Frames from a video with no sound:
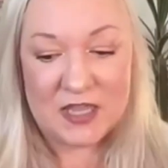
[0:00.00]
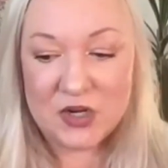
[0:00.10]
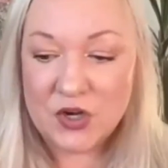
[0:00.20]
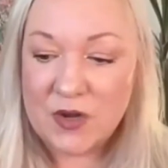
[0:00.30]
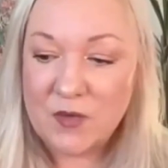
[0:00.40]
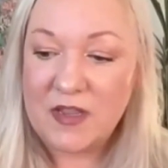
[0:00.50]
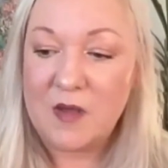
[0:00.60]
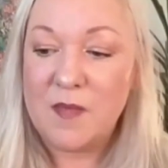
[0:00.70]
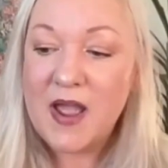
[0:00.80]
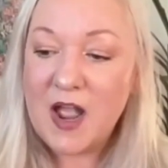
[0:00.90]
integrate when they
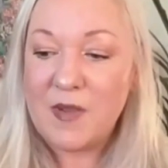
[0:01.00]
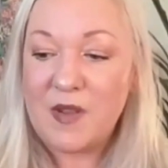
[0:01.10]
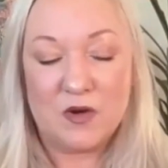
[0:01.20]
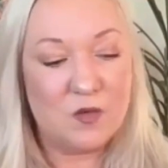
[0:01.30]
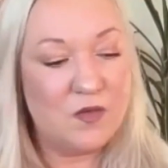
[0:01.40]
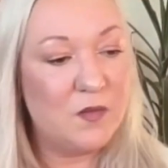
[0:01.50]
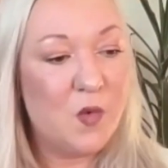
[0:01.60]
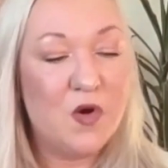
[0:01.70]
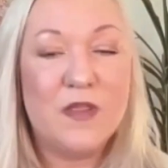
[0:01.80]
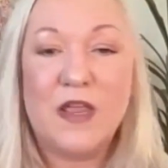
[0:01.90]
come back by working with you more.